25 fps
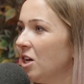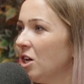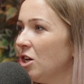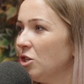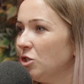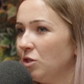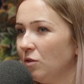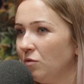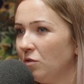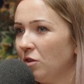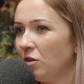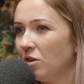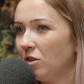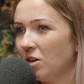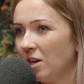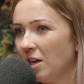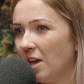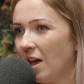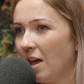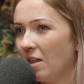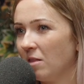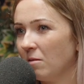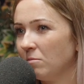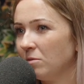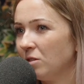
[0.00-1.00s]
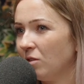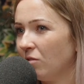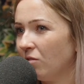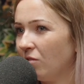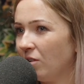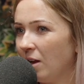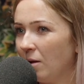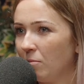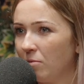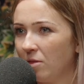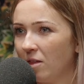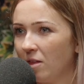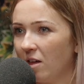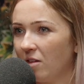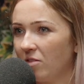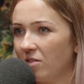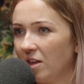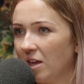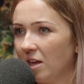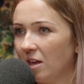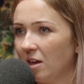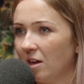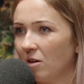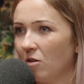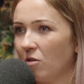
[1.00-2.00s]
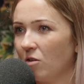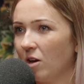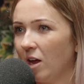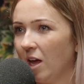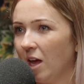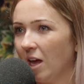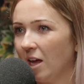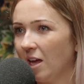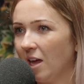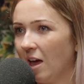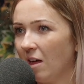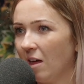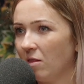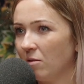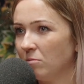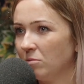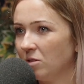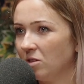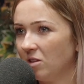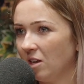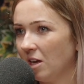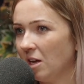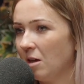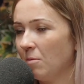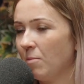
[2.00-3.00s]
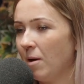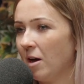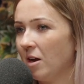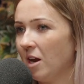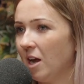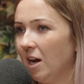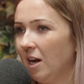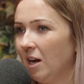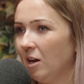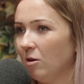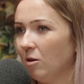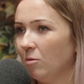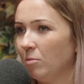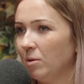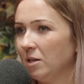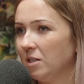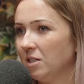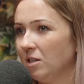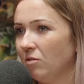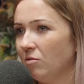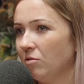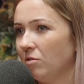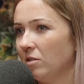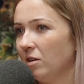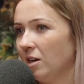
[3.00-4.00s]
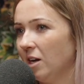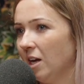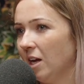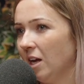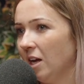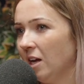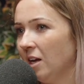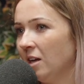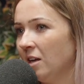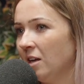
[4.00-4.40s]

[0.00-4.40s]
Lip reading: So if you can get them to flip their thinking on it and get them to think about it a little bit differently,